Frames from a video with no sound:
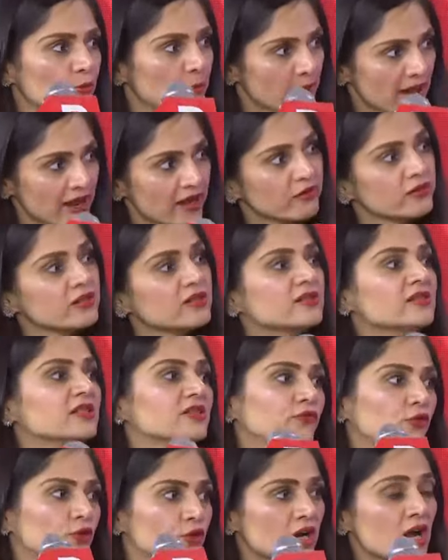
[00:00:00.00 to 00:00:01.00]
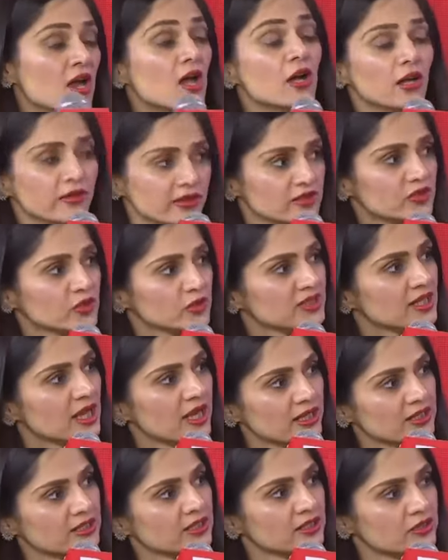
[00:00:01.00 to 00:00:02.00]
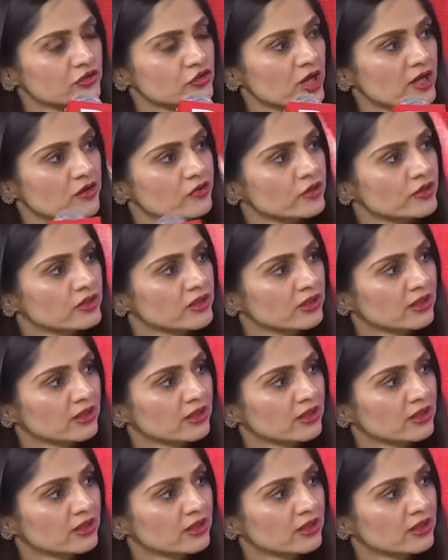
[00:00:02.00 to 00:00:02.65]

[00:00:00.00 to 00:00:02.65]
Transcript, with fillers: parents, for the society in general.